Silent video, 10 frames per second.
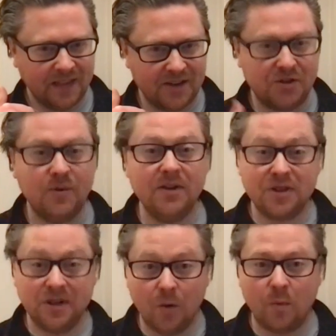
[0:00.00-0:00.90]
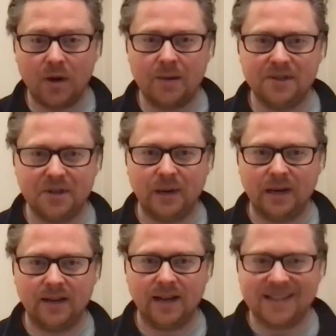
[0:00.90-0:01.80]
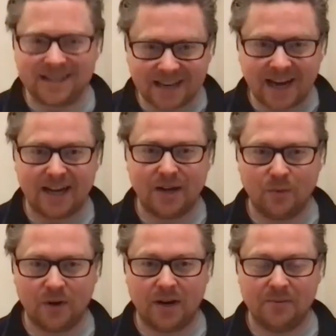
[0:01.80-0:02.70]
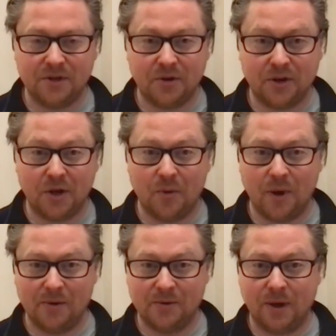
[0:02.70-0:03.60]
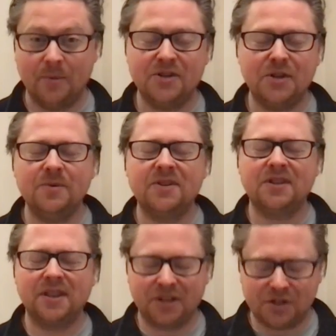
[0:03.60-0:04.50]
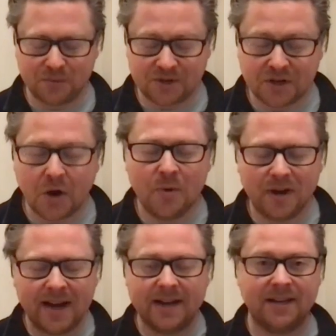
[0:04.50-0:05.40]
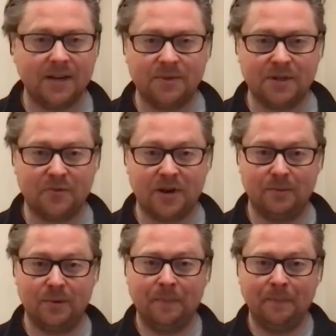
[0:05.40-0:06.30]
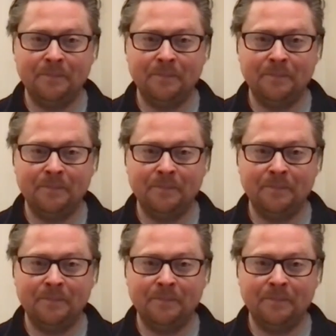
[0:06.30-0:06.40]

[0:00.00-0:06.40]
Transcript: And she would literally know what I was doing, exactly what I was doing, who I was. I mean, she was she was so connected; it was incredible